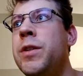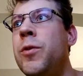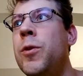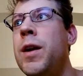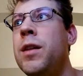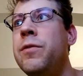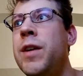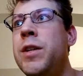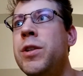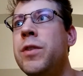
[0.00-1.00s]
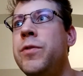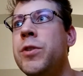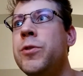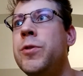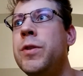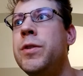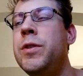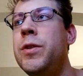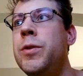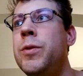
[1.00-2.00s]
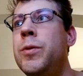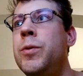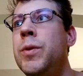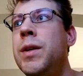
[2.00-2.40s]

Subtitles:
or elevation of children to,